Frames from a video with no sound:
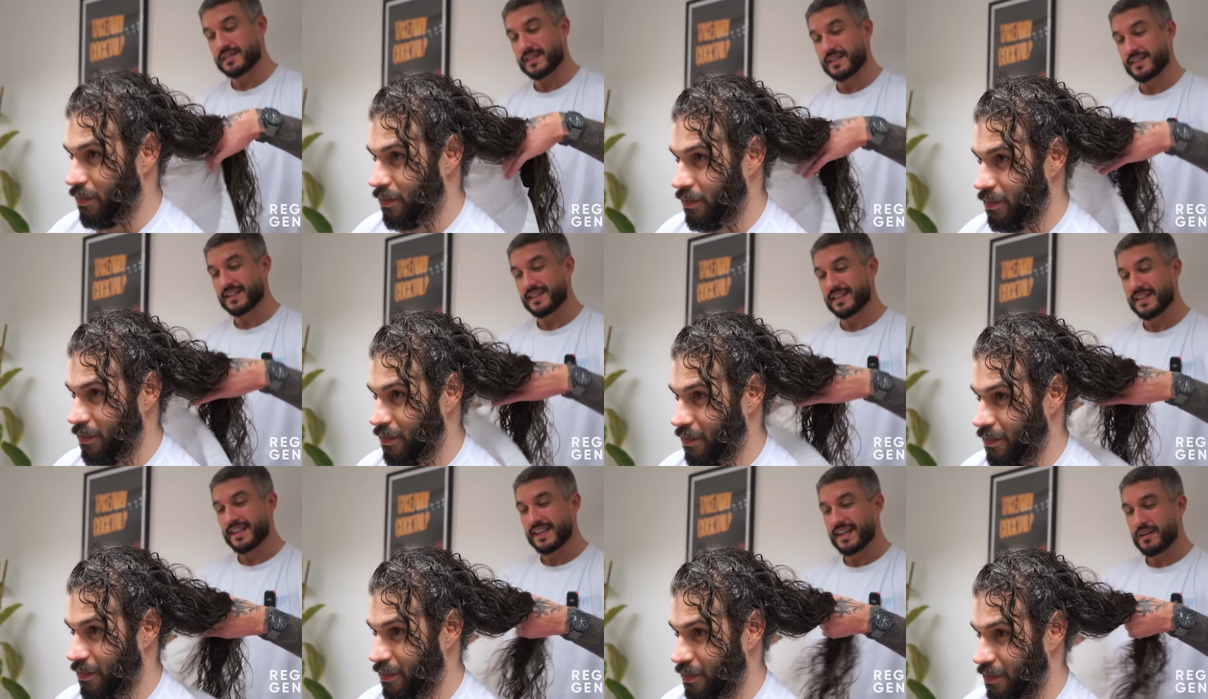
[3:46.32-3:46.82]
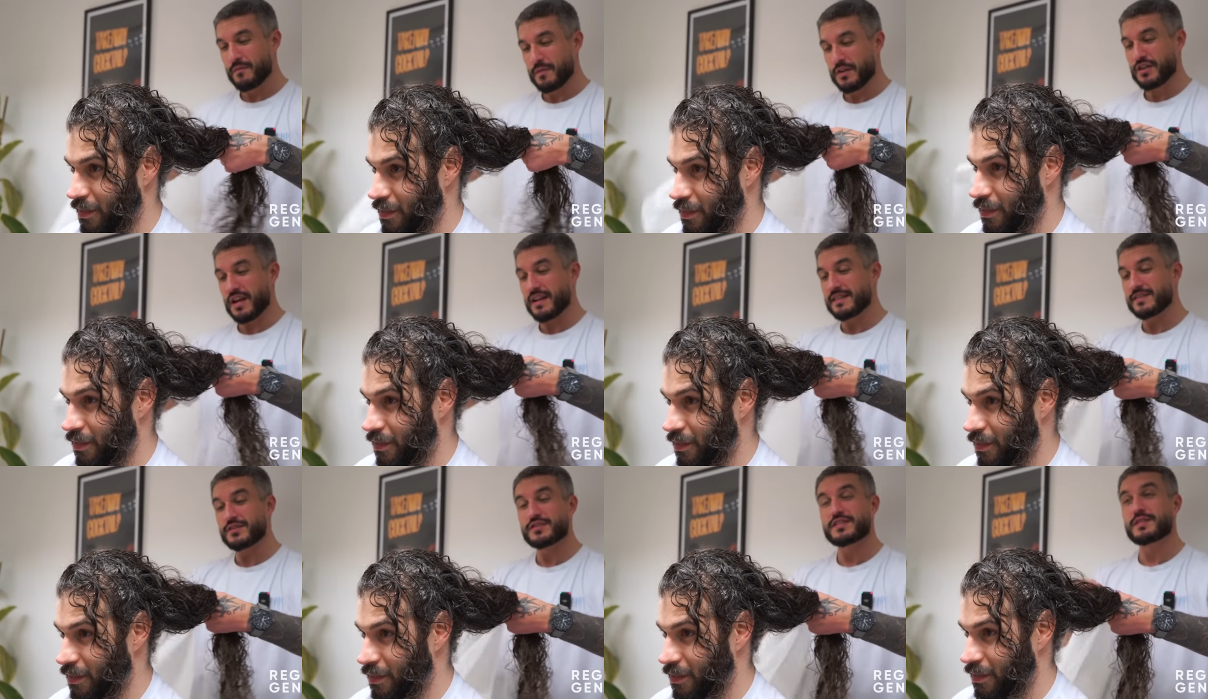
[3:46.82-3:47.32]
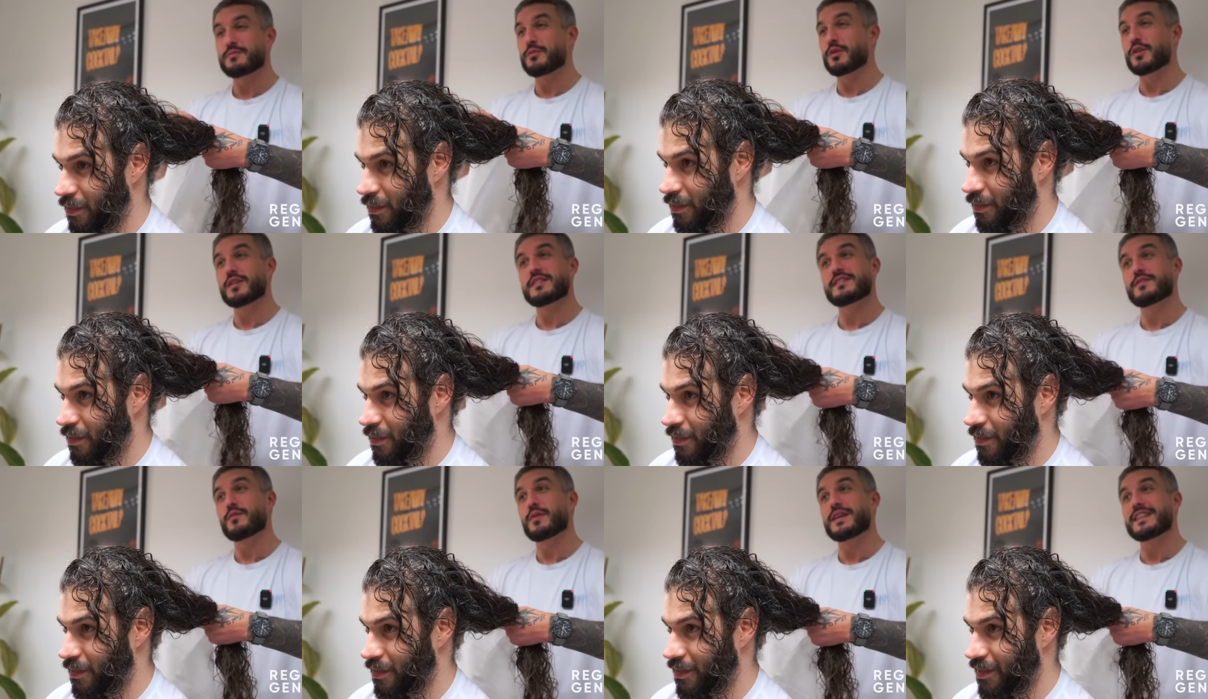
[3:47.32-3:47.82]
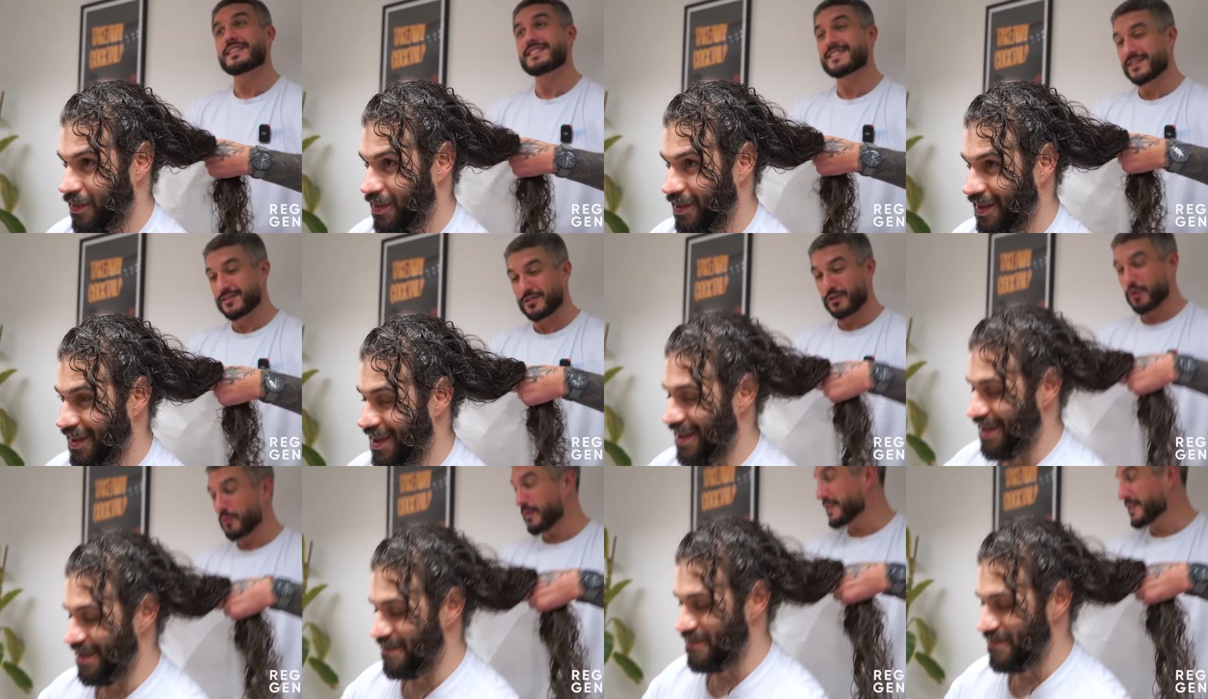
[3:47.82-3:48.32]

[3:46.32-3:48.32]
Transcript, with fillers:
Speaker 1: to. be a shame just to put it to waste because all